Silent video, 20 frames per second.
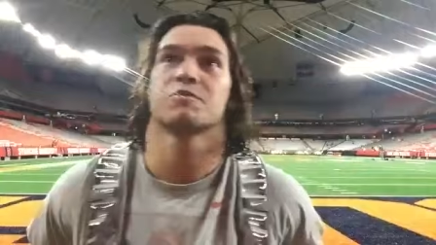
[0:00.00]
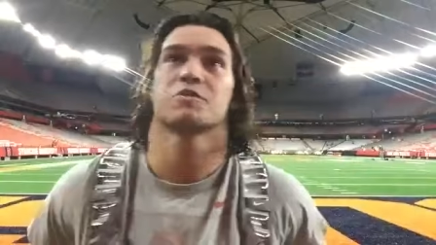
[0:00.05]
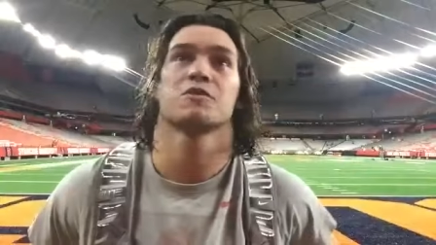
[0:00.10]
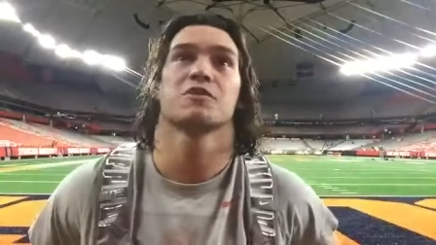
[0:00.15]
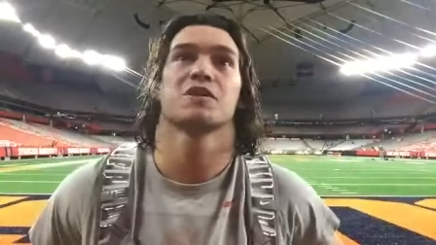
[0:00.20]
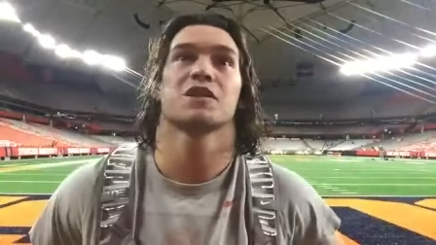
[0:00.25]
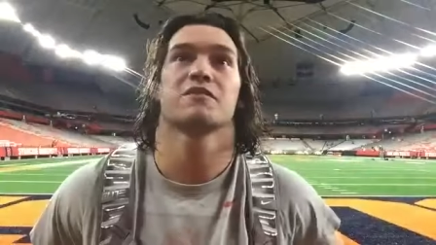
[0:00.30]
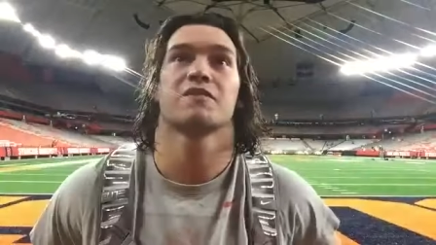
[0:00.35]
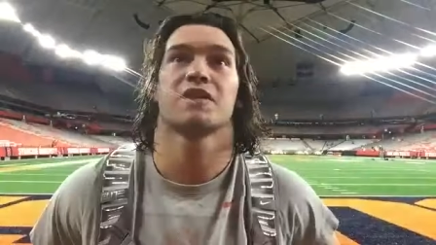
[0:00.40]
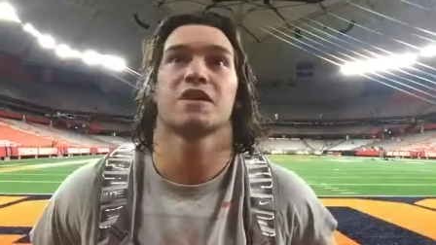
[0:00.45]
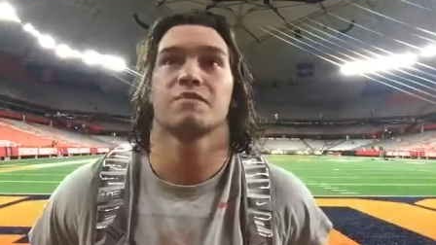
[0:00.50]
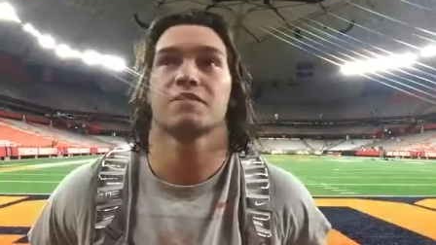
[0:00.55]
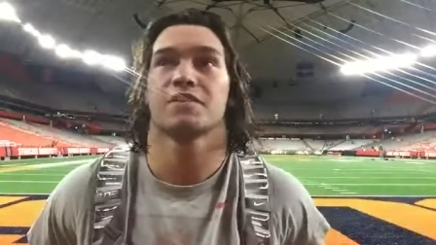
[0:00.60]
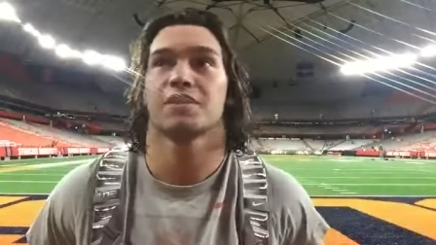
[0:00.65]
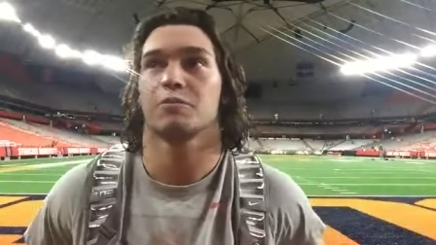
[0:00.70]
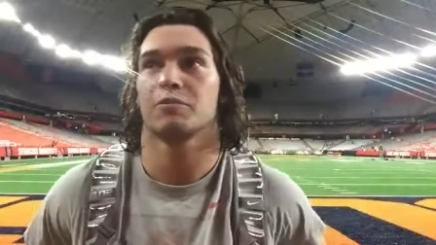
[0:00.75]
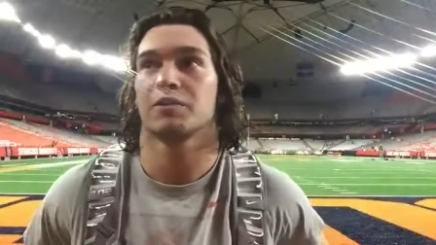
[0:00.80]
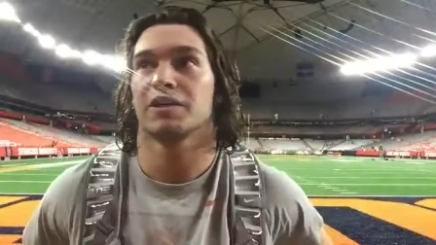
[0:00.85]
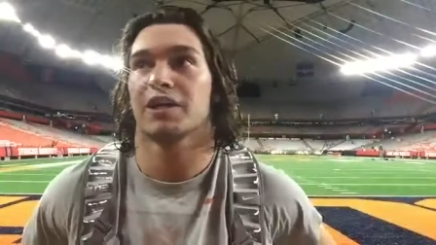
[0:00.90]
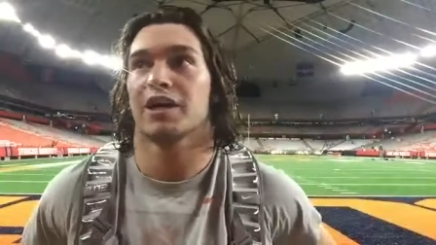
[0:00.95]
and we're gonna give it
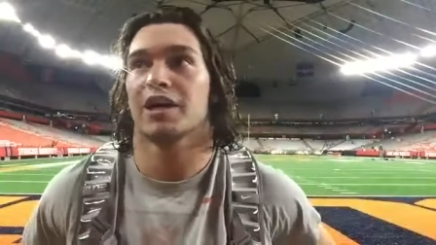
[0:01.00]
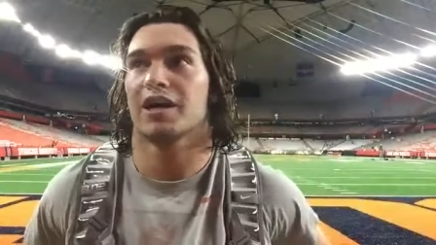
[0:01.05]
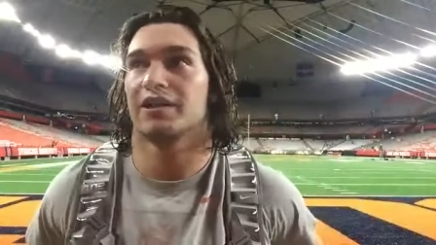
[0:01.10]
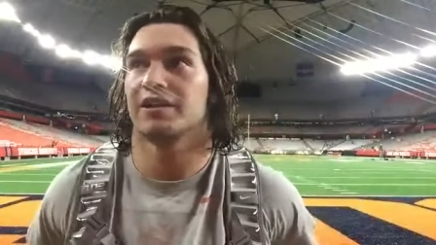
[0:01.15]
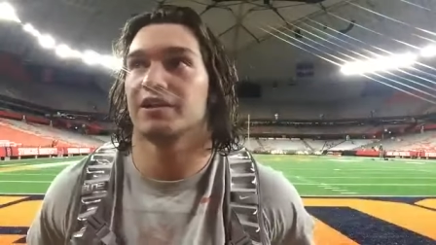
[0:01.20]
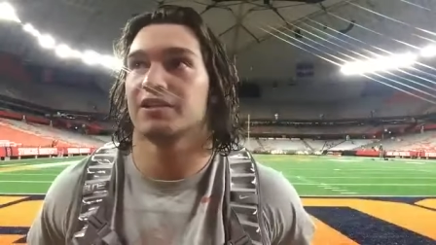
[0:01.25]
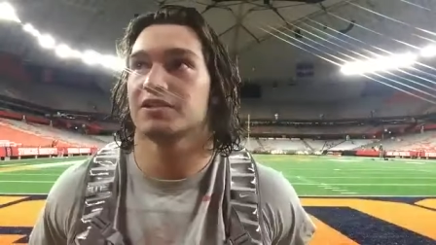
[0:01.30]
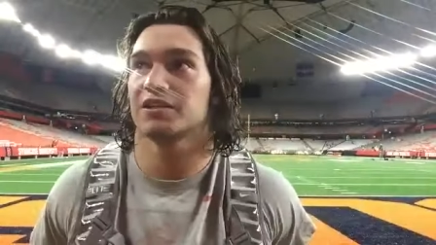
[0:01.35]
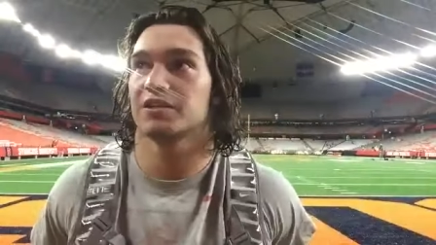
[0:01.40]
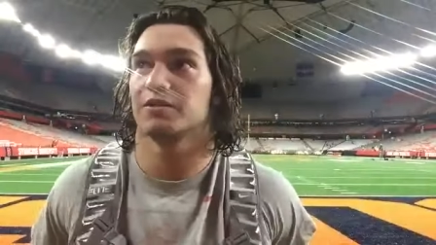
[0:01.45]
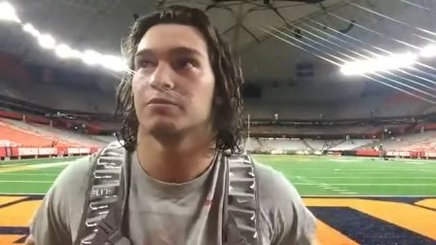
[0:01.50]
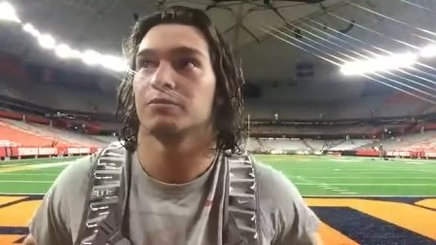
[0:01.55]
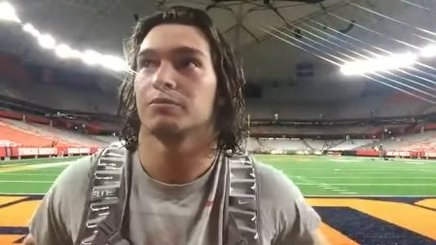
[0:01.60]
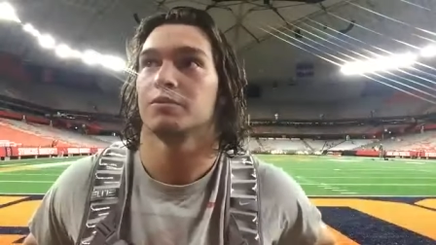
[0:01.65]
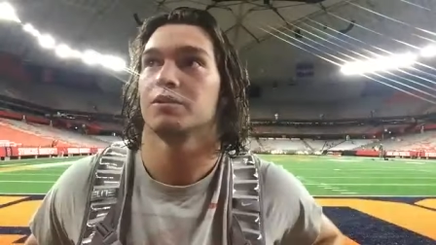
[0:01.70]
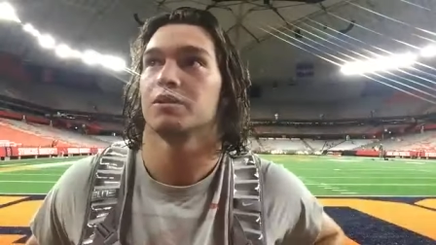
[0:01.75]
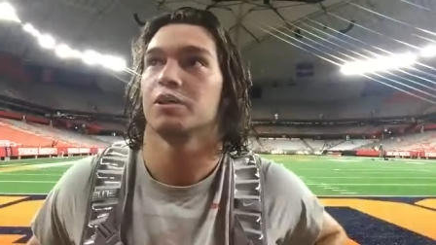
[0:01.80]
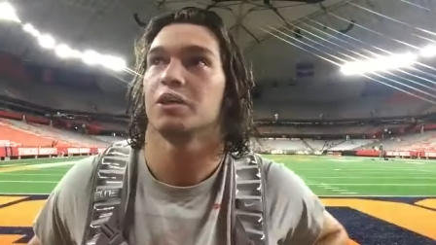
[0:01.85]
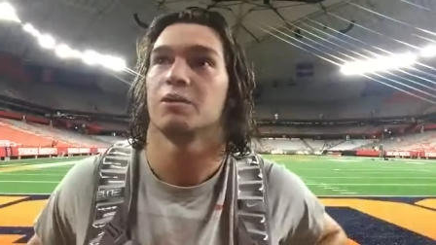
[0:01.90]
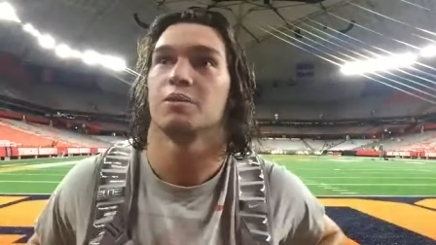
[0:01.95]
everything we got. Um,
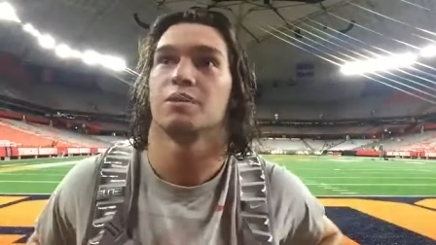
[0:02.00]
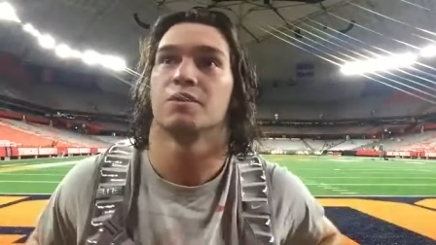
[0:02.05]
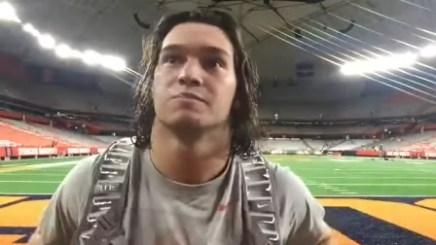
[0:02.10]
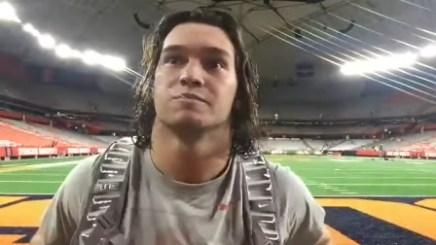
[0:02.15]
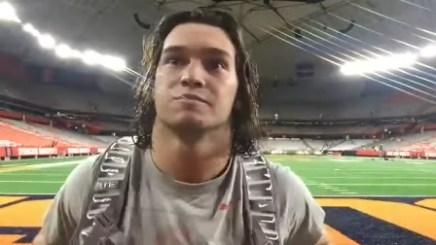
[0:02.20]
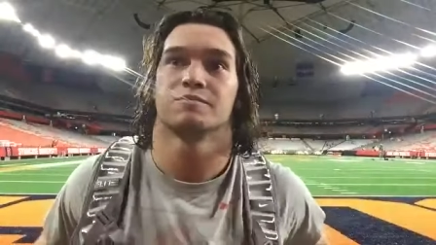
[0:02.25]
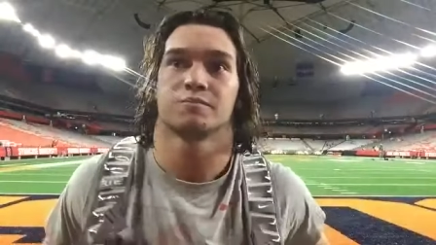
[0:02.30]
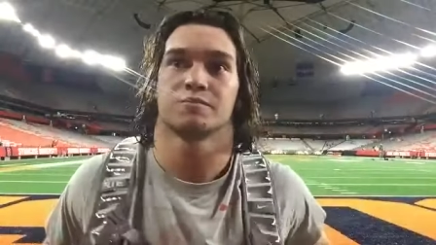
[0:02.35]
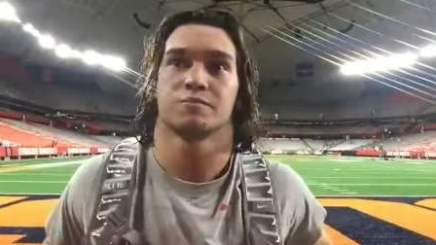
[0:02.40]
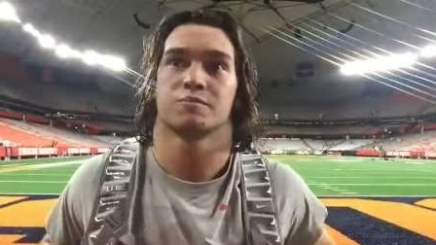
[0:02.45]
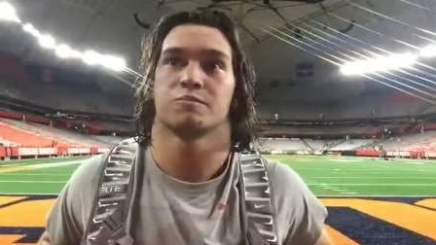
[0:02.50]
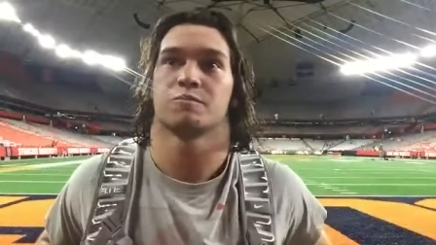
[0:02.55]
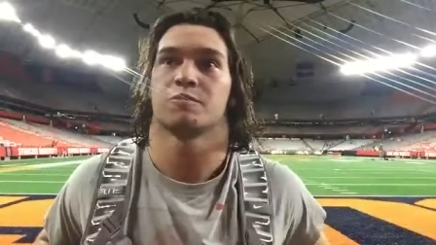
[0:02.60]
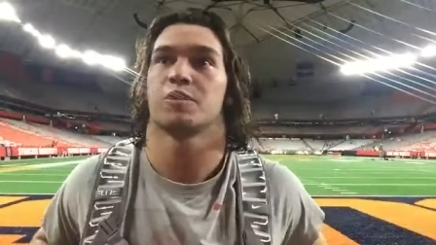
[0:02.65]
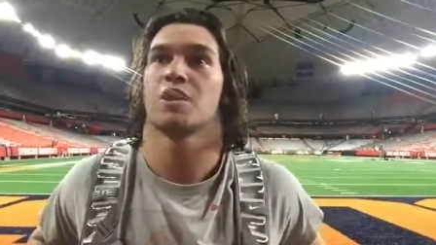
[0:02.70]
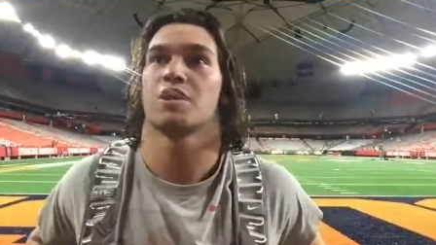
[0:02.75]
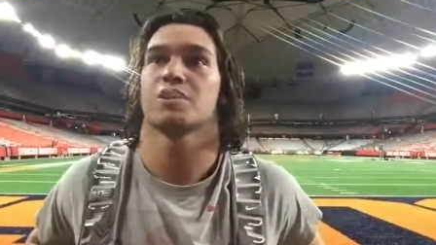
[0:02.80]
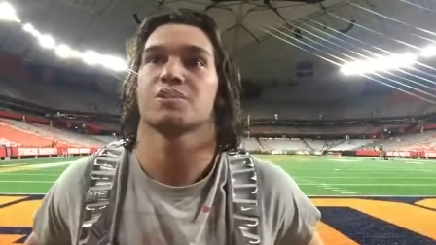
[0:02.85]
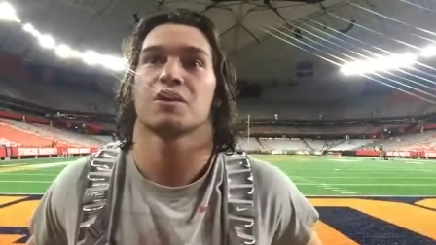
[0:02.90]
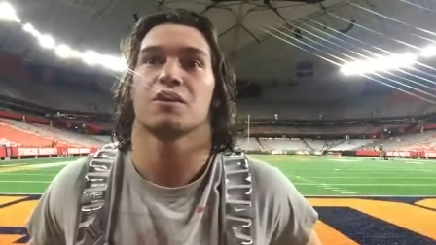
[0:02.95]
um, we're
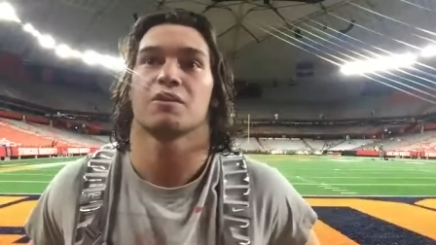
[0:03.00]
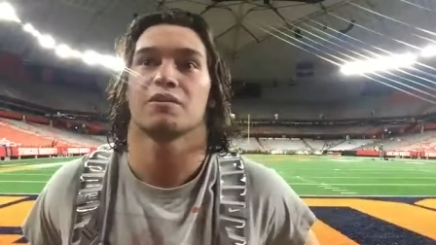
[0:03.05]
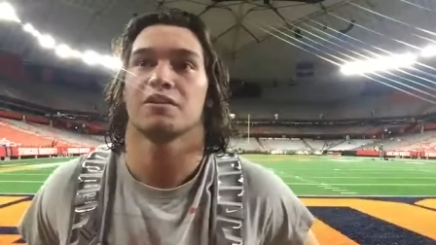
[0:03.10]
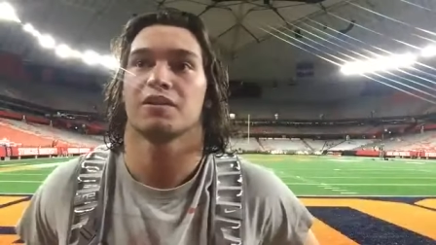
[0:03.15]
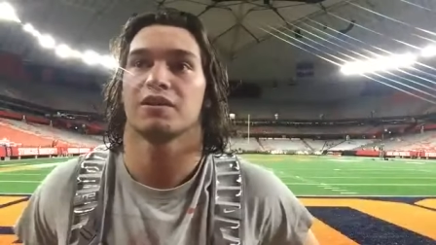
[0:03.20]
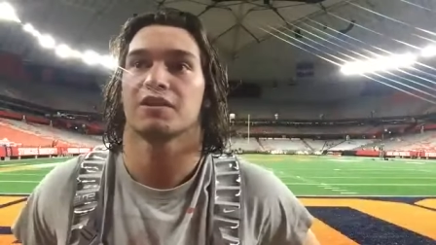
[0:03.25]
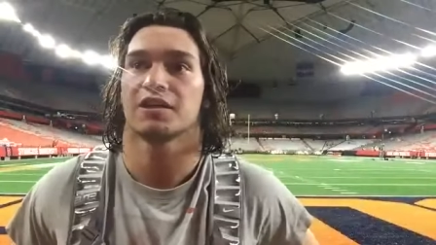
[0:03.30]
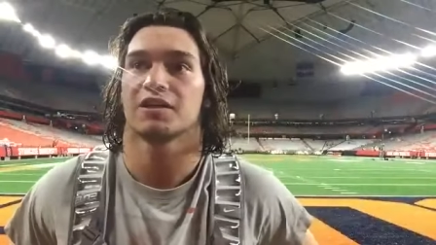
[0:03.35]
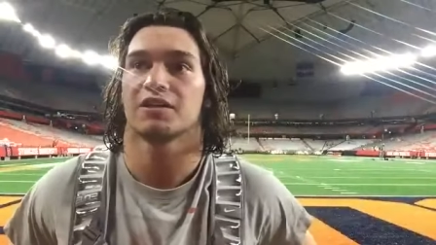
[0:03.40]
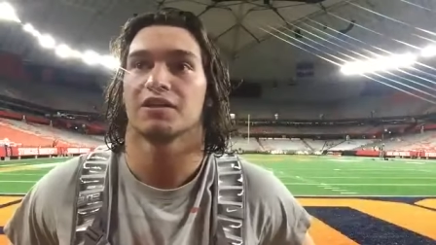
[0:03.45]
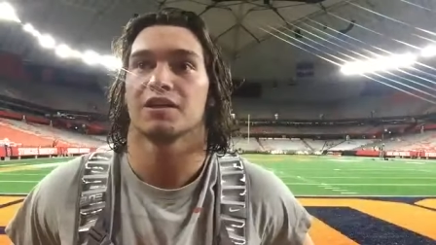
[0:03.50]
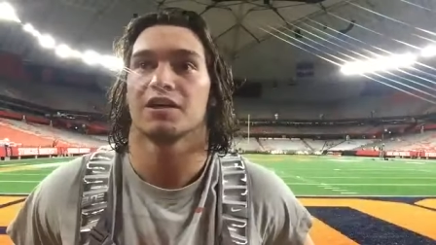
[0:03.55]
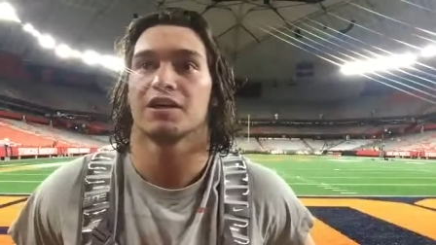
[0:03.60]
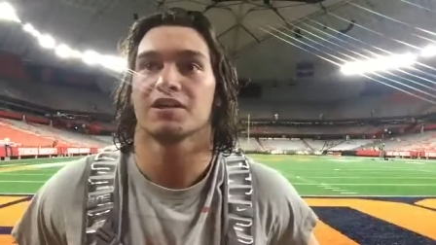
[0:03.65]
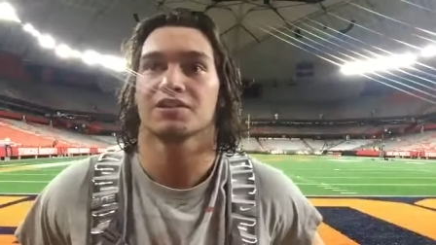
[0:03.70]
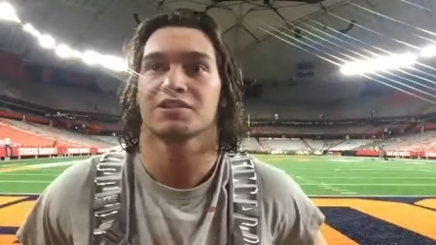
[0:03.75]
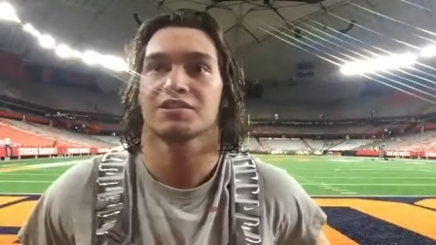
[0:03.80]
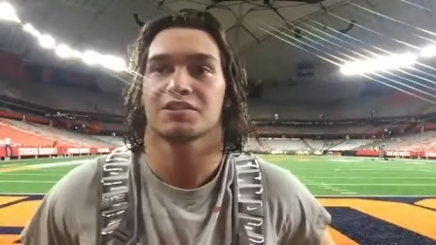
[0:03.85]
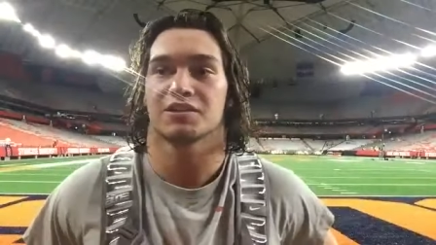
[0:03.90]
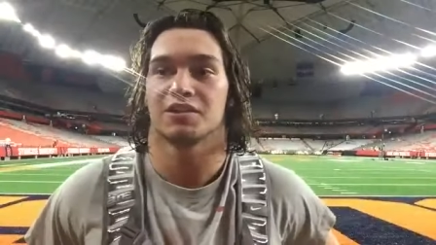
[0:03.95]
not taught anything
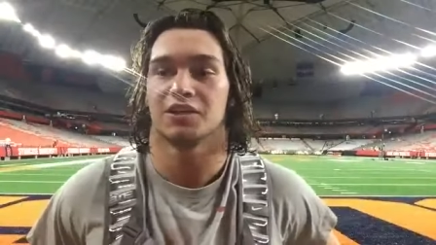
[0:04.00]
less.